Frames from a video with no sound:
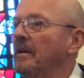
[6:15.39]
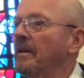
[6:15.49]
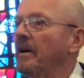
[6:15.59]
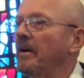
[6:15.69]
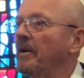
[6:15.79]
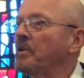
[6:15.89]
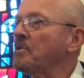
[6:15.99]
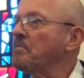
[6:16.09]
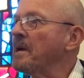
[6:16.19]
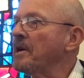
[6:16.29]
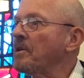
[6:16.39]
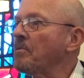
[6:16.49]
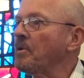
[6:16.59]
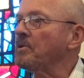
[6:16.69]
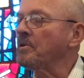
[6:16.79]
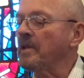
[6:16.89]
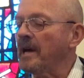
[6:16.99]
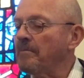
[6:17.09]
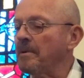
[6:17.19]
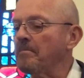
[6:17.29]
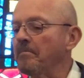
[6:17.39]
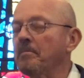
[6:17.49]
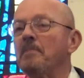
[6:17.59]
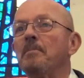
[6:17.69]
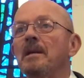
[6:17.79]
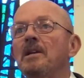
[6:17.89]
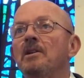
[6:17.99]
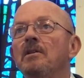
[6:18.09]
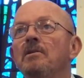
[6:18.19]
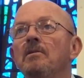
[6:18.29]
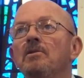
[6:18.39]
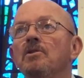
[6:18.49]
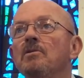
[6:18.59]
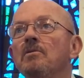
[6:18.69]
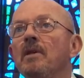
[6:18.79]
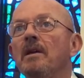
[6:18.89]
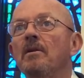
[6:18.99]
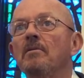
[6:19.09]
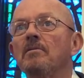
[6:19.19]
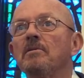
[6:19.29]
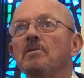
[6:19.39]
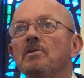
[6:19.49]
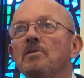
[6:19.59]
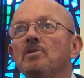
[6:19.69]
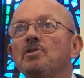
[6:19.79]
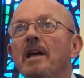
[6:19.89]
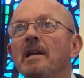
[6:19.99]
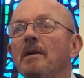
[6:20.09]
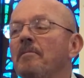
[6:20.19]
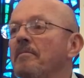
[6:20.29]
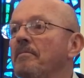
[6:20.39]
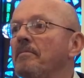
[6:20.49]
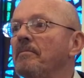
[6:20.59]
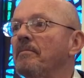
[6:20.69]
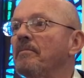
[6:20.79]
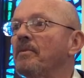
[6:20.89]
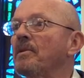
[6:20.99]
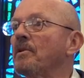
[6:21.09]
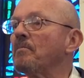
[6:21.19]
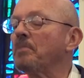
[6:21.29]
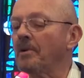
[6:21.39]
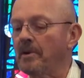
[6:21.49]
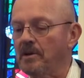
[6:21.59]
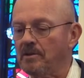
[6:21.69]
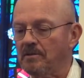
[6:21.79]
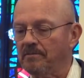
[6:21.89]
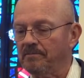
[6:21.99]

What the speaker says: A good mayor won't do that, but many do. They don't stand up for their employees.